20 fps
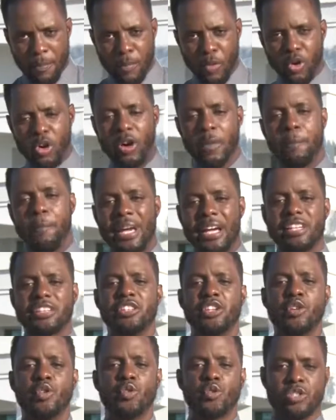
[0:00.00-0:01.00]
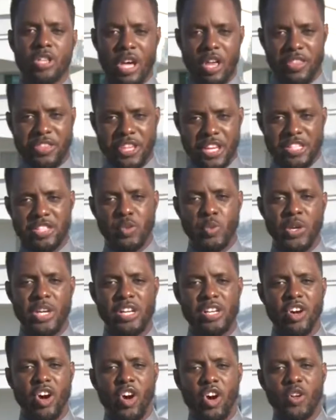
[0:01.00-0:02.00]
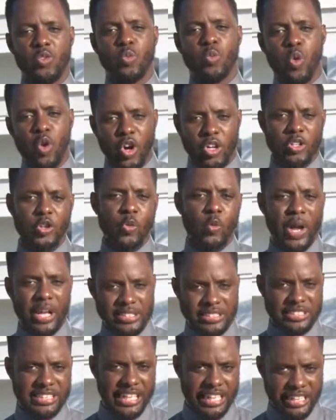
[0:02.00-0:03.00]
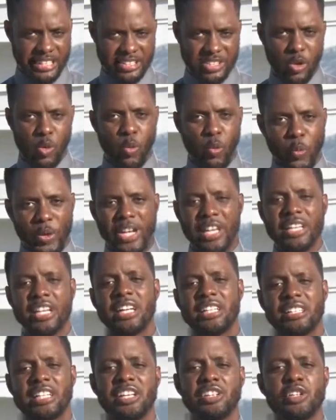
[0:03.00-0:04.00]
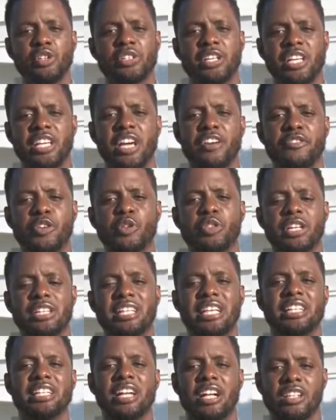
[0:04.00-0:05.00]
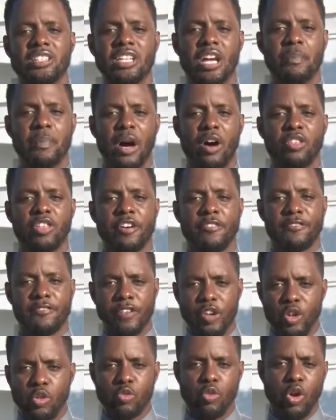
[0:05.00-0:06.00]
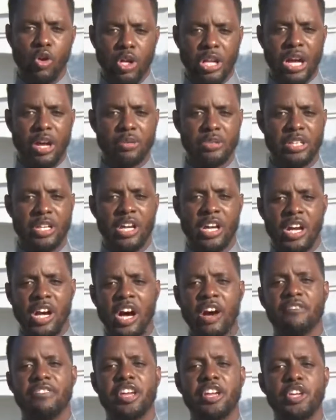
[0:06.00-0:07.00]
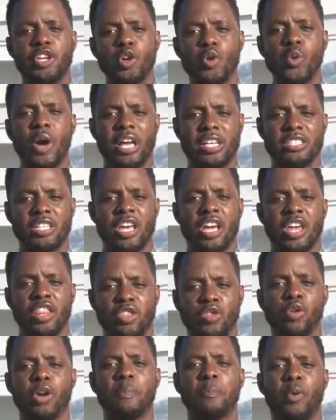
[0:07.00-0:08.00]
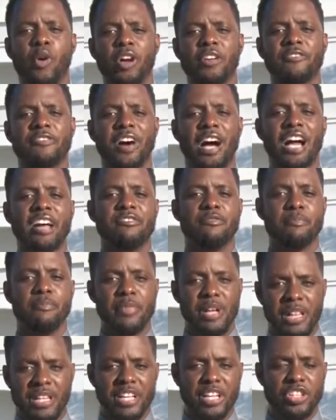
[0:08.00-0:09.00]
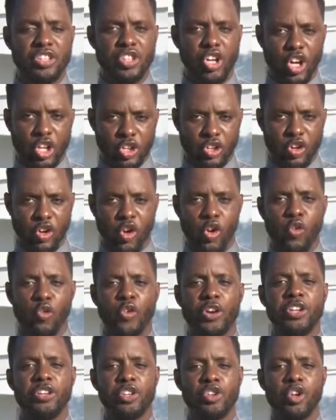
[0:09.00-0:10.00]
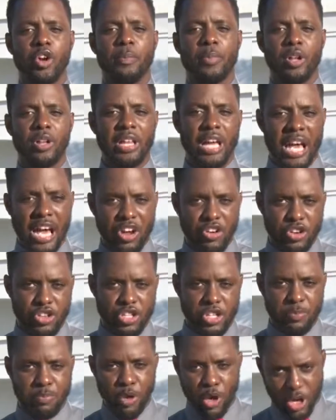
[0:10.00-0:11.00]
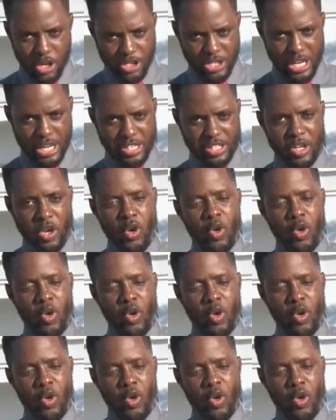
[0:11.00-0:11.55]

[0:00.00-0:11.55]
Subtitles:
More big news this week on Water Wednesdays. We continue to give you the details about the full rollout of the US $3.5 million renewable energy project,